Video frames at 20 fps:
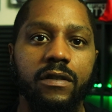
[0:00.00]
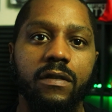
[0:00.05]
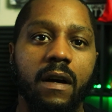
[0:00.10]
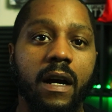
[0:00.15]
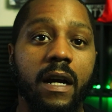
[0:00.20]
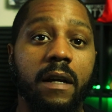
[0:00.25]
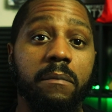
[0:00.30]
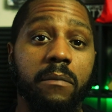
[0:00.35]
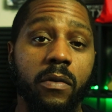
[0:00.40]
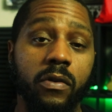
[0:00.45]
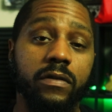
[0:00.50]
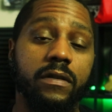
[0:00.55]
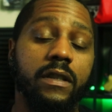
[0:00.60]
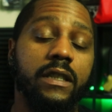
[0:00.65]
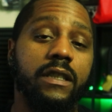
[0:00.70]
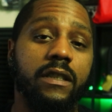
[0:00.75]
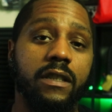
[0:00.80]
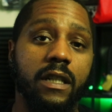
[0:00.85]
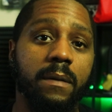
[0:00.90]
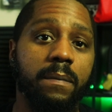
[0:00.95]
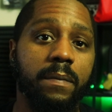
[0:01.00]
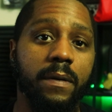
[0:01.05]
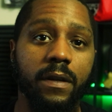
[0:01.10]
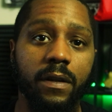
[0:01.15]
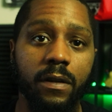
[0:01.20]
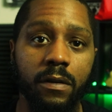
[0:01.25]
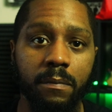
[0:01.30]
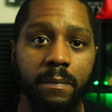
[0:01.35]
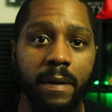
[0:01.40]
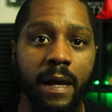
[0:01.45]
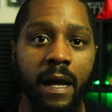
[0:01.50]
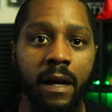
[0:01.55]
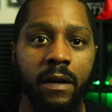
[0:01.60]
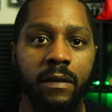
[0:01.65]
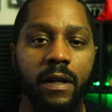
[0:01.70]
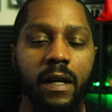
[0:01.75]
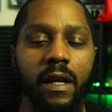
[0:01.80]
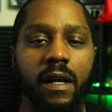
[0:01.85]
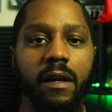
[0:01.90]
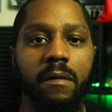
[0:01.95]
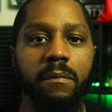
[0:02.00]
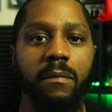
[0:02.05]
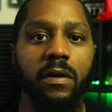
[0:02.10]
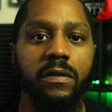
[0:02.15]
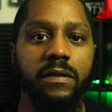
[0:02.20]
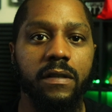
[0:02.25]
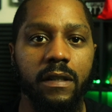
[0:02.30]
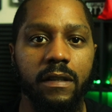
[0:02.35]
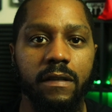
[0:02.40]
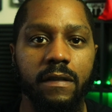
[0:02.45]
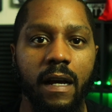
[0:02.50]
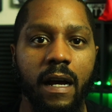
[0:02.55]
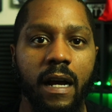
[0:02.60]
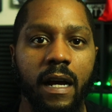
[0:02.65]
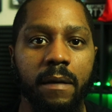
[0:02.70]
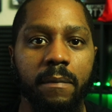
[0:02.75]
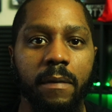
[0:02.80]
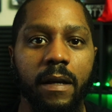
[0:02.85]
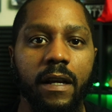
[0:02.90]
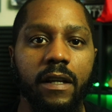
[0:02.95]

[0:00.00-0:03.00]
so I'm mostly GPU bound most of the time.